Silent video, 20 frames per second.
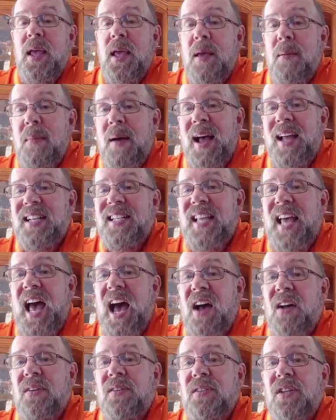In my
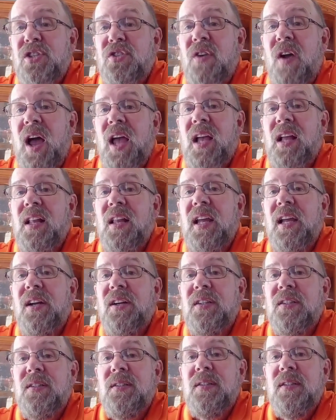town, the dry
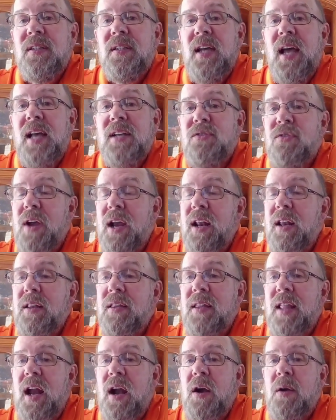cleaner has
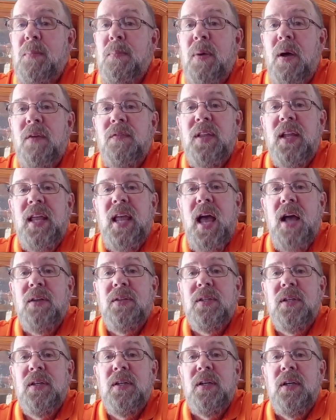right there above the
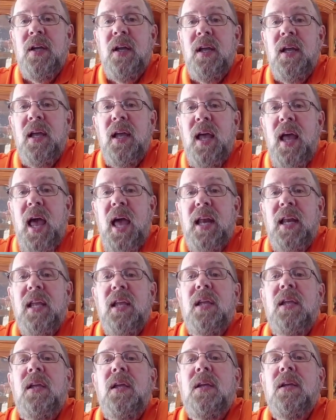counter
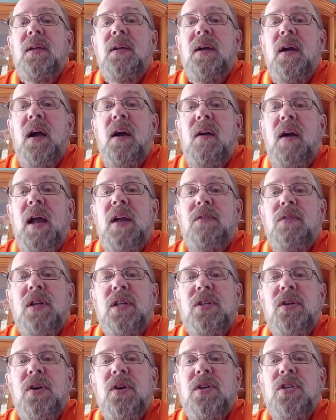any
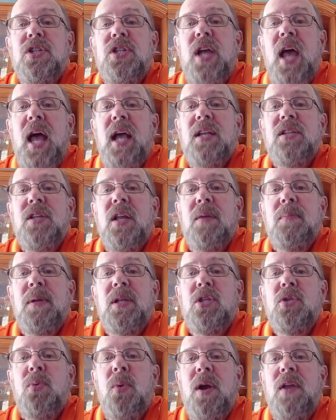return check is going to
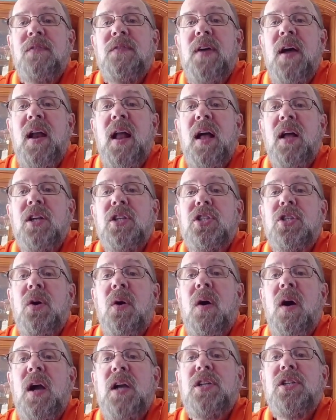be $25
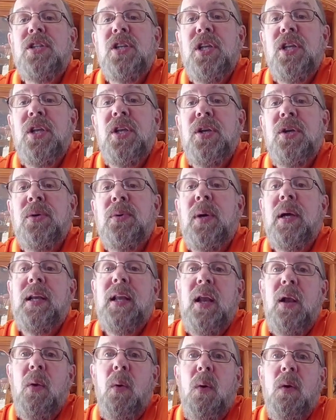charge to you,
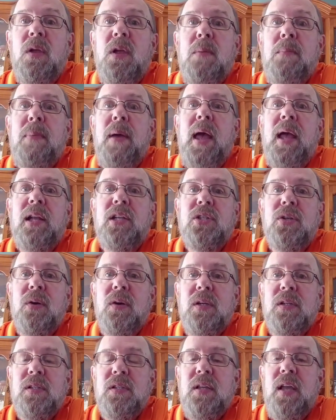and then all your bank
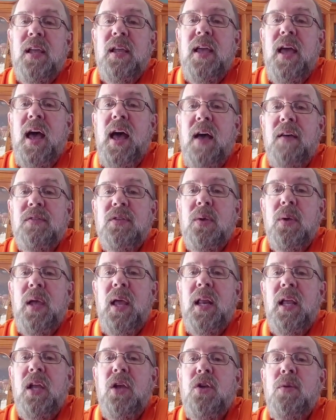charges that you have. So
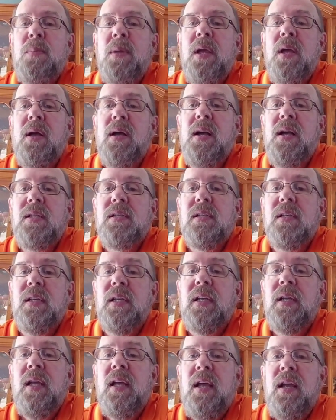again, it could be
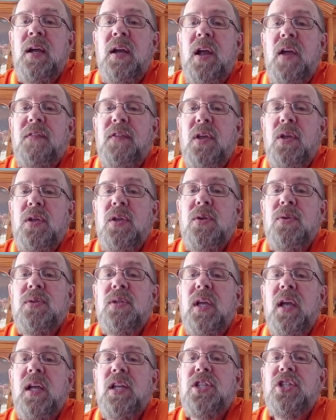costly if you're
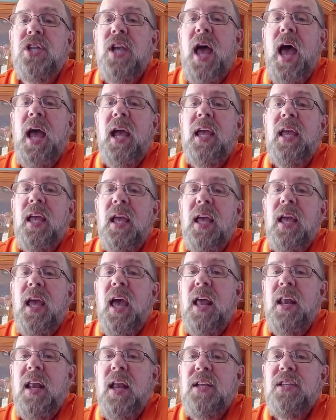using a check
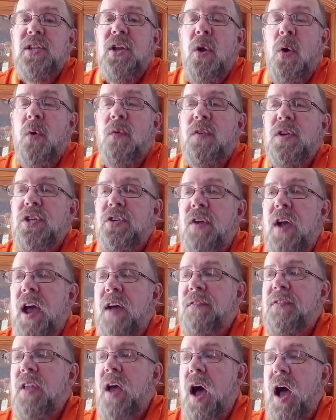and there's an
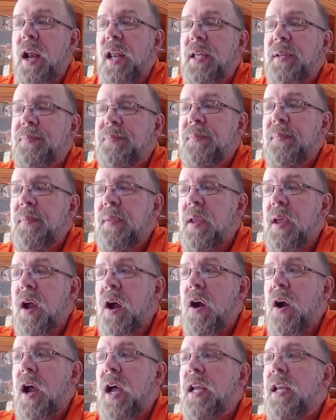overdraft on it.
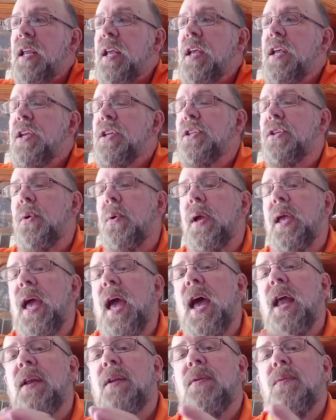All right. So
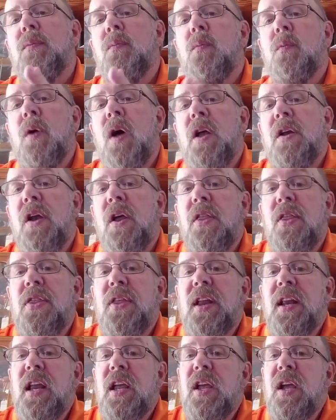again, another
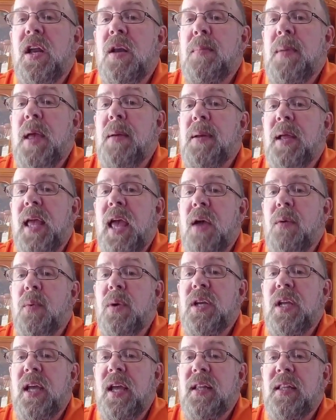thing that you're going to be able to get
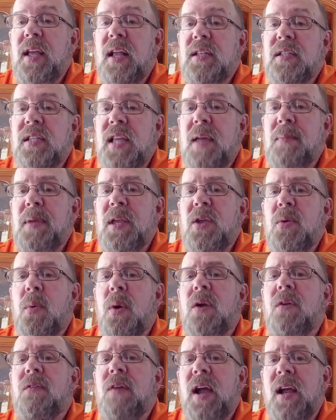when you get that statement, you
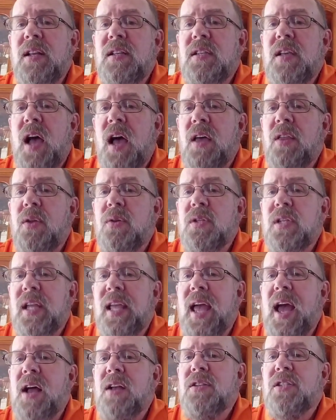want to reconcile those
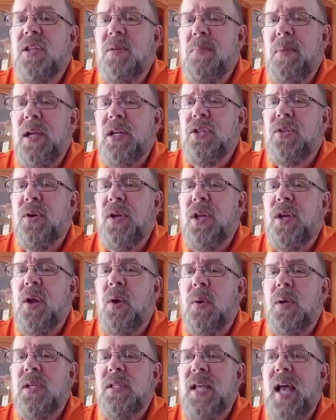accounts to make sure you
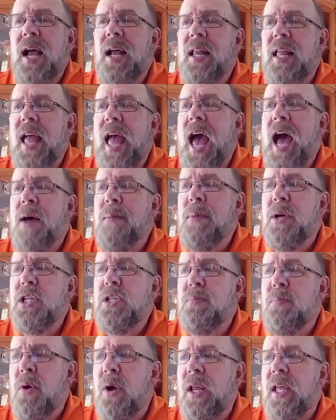know exactly how
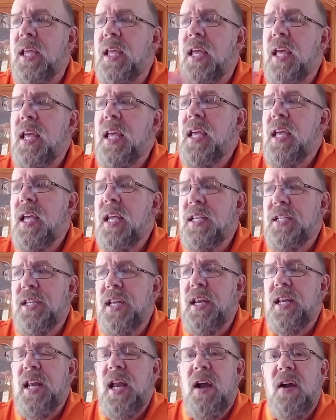much money is
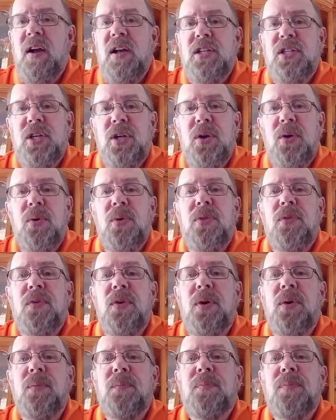in there as you go
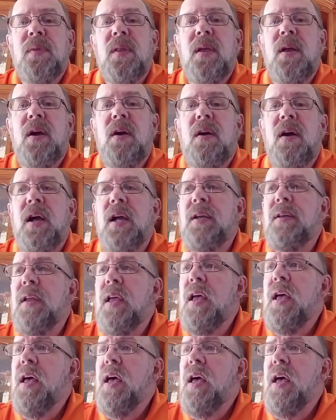through. All right.